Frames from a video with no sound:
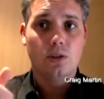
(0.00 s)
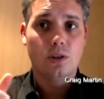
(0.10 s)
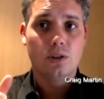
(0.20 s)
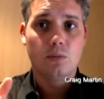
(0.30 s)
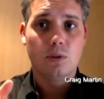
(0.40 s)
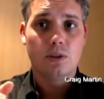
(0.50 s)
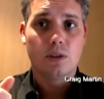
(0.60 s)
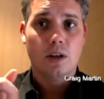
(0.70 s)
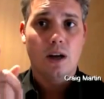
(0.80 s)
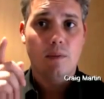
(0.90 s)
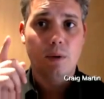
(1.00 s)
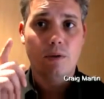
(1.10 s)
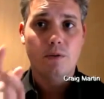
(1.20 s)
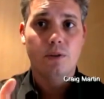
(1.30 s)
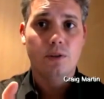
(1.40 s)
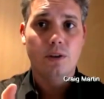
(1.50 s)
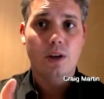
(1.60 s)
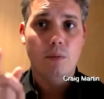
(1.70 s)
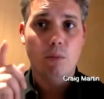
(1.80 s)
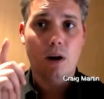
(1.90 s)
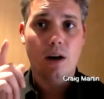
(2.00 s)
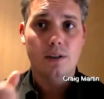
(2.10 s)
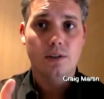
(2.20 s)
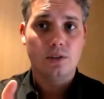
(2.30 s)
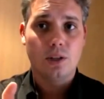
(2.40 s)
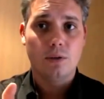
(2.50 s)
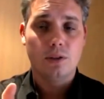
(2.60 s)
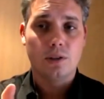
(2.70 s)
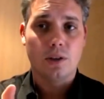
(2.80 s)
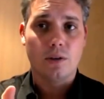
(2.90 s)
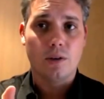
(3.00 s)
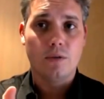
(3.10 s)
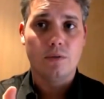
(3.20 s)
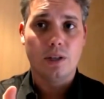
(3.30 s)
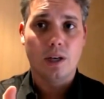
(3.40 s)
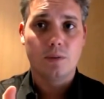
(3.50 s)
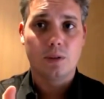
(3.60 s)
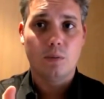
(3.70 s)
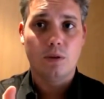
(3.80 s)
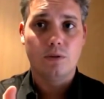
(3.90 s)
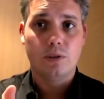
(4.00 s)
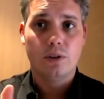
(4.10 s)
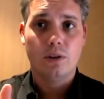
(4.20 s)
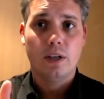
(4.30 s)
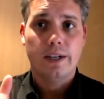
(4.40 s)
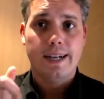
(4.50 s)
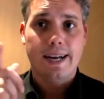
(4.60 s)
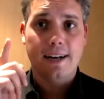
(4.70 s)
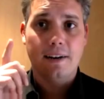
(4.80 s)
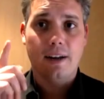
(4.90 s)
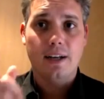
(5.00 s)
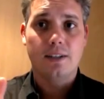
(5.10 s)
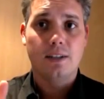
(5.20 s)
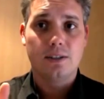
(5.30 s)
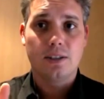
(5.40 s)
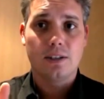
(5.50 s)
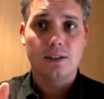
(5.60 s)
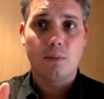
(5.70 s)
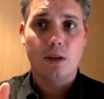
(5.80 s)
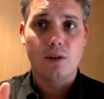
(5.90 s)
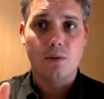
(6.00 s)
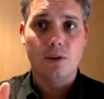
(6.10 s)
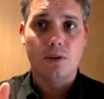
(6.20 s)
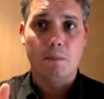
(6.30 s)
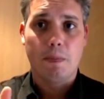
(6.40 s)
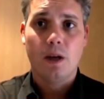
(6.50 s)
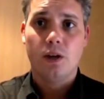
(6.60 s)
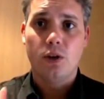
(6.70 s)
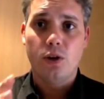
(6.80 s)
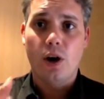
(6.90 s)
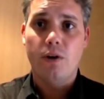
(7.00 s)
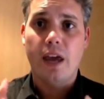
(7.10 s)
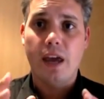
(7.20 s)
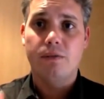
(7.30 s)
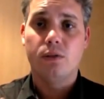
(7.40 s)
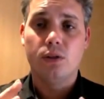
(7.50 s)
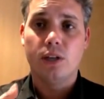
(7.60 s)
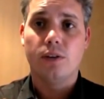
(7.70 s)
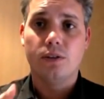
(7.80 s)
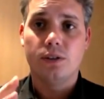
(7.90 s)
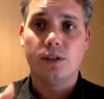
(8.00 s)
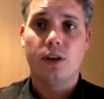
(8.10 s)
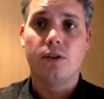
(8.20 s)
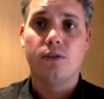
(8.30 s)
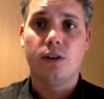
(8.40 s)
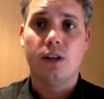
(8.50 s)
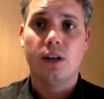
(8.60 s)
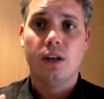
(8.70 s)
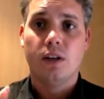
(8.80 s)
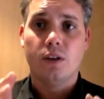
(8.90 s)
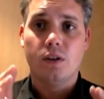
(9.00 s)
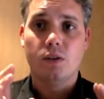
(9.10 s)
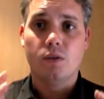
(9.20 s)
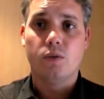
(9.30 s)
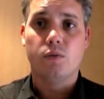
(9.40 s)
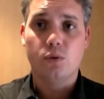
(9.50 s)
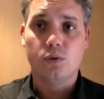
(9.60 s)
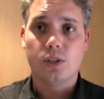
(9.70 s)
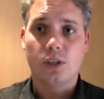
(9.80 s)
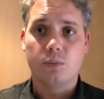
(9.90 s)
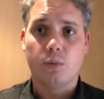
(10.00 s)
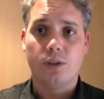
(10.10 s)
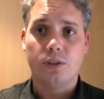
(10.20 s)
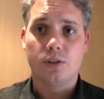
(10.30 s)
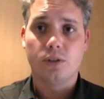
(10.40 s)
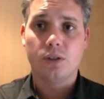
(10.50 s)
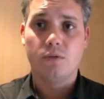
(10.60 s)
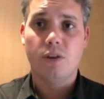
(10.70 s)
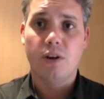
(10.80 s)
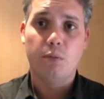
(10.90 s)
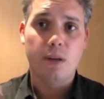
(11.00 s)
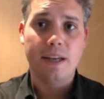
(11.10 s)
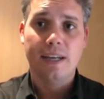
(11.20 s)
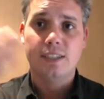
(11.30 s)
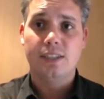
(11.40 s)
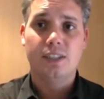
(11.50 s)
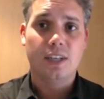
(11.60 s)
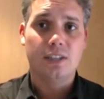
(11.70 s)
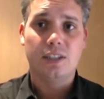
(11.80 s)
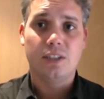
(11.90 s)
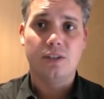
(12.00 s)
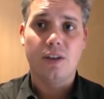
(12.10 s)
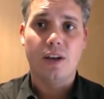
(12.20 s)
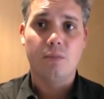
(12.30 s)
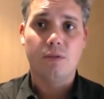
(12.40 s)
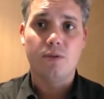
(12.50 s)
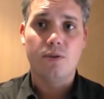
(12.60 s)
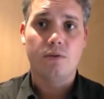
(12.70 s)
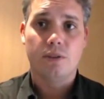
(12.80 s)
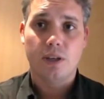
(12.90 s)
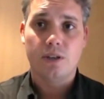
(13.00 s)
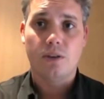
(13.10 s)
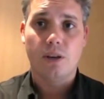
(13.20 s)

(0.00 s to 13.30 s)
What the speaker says: John Smith. I've been referred to him by so-and-so," if it comes from a referral, "and I'd like to discuss the matter with him." You don't have to tell the secretary the full sales process, because invariably she's going to shut you down before you even get to